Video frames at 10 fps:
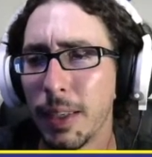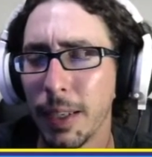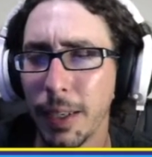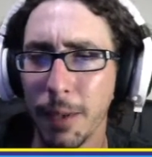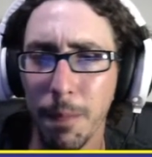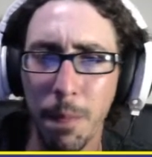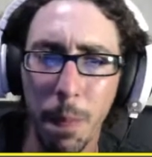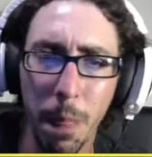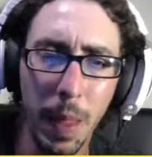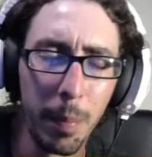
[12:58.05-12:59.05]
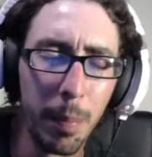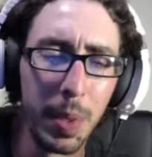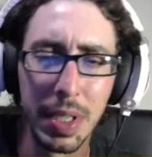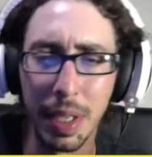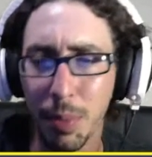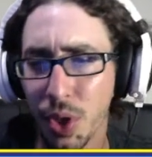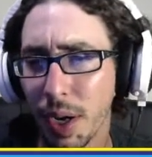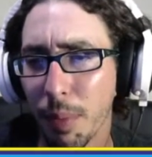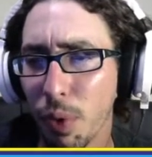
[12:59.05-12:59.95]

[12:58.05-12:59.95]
I'm busy. I'm trying to move